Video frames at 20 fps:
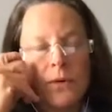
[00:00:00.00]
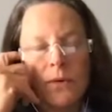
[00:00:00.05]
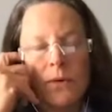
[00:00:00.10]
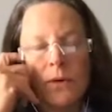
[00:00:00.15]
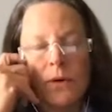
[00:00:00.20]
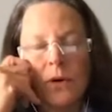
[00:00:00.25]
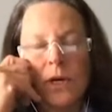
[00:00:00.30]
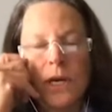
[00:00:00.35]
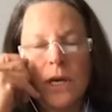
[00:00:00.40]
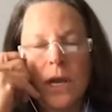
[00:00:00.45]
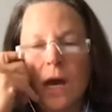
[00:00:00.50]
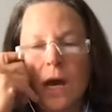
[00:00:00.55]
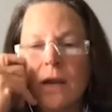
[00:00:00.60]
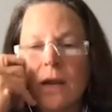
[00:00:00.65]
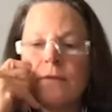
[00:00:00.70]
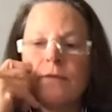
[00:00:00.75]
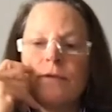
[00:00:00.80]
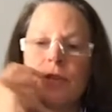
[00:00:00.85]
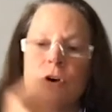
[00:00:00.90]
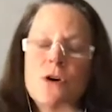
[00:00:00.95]
none
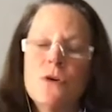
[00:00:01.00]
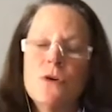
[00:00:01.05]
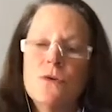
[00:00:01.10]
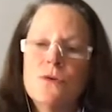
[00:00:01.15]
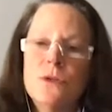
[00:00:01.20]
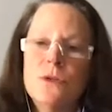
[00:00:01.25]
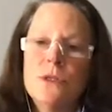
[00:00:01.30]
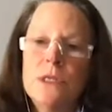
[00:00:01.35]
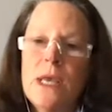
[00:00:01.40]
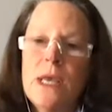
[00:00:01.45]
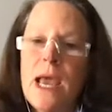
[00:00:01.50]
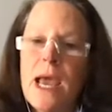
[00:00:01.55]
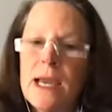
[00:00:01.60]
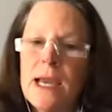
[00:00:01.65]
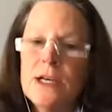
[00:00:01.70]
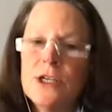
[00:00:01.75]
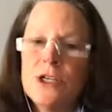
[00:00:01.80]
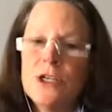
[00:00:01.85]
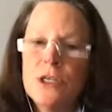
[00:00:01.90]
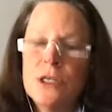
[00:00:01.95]
of those
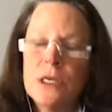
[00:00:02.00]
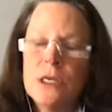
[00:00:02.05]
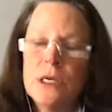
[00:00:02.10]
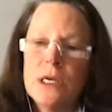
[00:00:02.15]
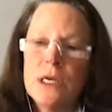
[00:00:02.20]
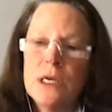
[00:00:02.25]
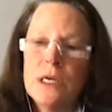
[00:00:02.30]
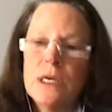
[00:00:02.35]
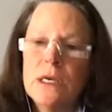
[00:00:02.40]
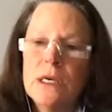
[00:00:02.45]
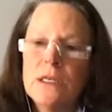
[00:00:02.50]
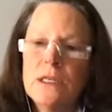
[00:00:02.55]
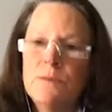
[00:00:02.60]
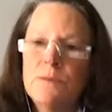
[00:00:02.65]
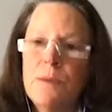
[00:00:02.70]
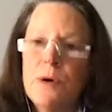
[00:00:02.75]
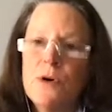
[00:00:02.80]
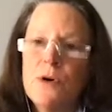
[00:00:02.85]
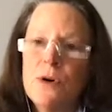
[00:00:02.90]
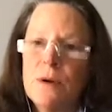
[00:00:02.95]
actually
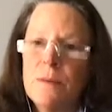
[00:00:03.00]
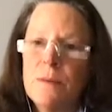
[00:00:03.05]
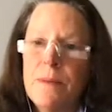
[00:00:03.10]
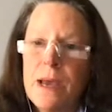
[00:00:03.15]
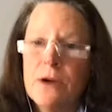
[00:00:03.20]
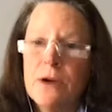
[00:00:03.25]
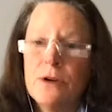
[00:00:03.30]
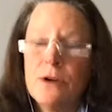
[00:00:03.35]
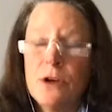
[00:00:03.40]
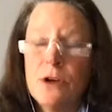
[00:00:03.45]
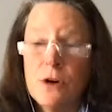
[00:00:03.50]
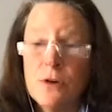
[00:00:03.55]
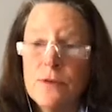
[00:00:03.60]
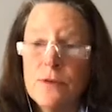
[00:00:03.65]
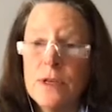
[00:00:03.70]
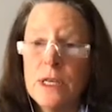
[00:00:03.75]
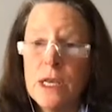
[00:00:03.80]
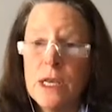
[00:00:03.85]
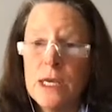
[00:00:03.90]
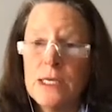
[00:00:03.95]
spoke about
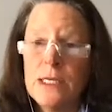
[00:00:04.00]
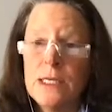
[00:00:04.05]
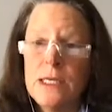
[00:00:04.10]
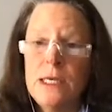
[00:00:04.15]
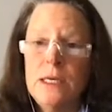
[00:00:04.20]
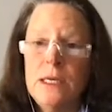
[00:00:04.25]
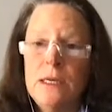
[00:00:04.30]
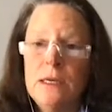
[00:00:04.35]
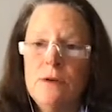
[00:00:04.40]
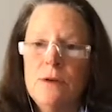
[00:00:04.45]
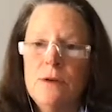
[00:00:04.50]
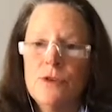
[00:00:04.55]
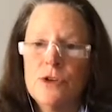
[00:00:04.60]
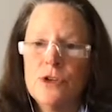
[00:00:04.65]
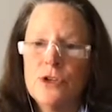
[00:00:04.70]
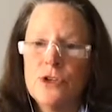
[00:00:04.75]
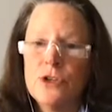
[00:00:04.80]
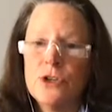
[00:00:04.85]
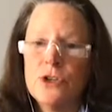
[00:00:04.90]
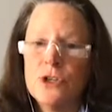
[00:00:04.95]
COVID-19 in
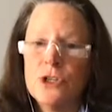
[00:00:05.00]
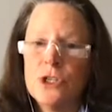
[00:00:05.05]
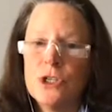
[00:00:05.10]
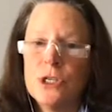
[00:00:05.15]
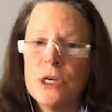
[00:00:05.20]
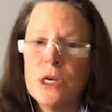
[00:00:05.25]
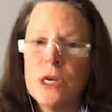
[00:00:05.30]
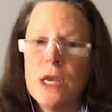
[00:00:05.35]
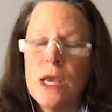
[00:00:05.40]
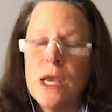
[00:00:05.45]
research.